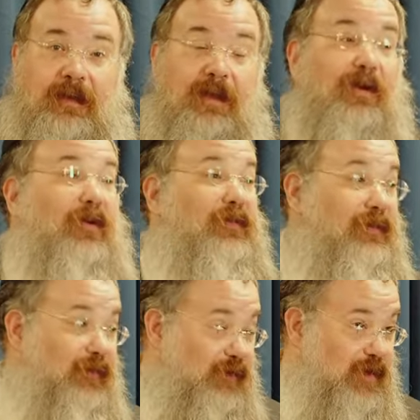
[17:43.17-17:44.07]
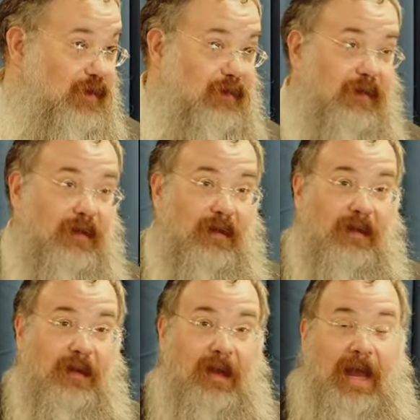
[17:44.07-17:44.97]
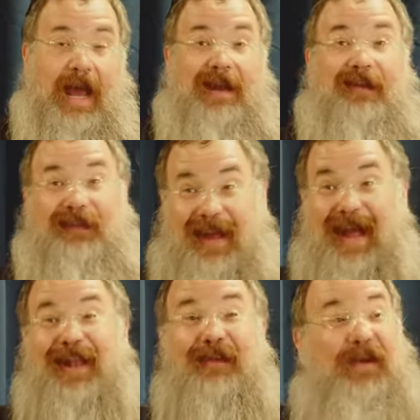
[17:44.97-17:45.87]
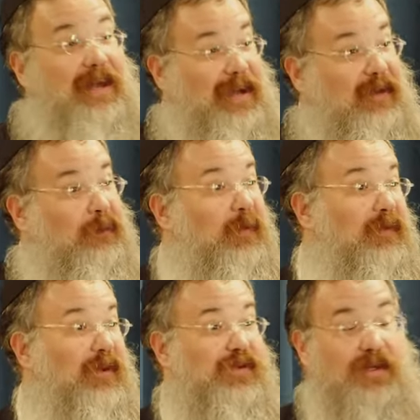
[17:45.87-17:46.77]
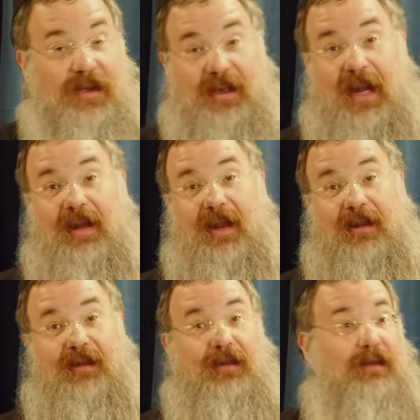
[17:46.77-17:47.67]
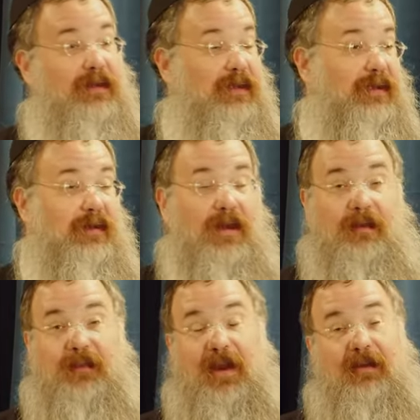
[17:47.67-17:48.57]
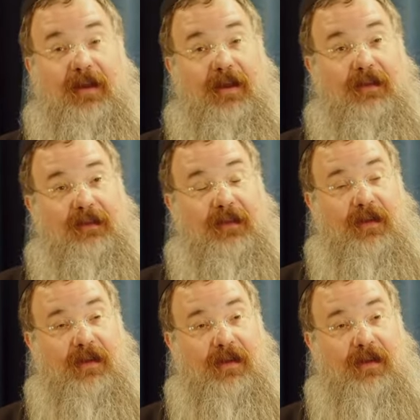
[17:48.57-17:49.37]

He knows it's from you and it's elevating his position in Gan Eden, in, the, in, in paradise.